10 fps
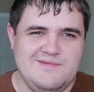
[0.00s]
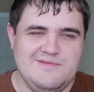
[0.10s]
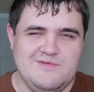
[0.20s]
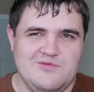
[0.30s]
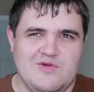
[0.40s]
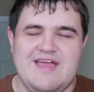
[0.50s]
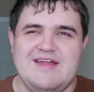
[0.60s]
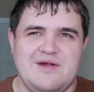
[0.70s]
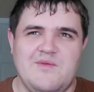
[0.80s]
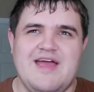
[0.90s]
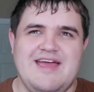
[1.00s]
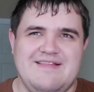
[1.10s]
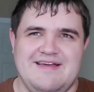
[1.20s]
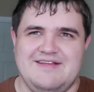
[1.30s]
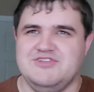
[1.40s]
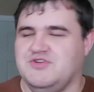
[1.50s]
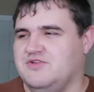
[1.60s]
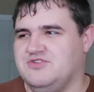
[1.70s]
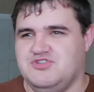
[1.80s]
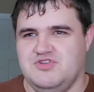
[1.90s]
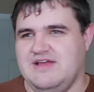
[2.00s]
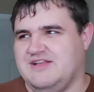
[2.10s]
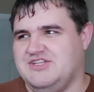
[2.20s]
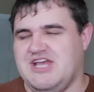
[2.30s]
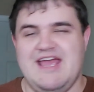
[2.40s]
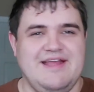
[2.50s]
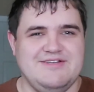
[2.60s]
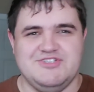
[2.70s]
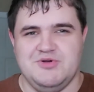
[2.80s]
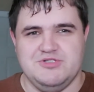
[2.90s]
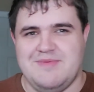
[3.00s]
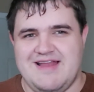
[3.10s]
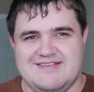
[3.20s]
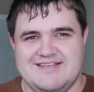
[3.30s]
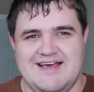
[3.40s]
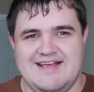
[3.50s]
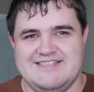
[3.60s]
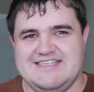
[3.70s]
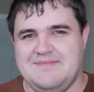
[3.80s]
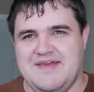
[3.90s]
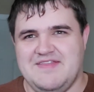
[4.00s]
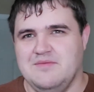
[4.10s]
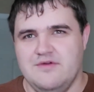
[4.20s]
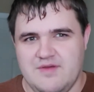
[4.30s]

written in a way like changed or dramatized to make the movie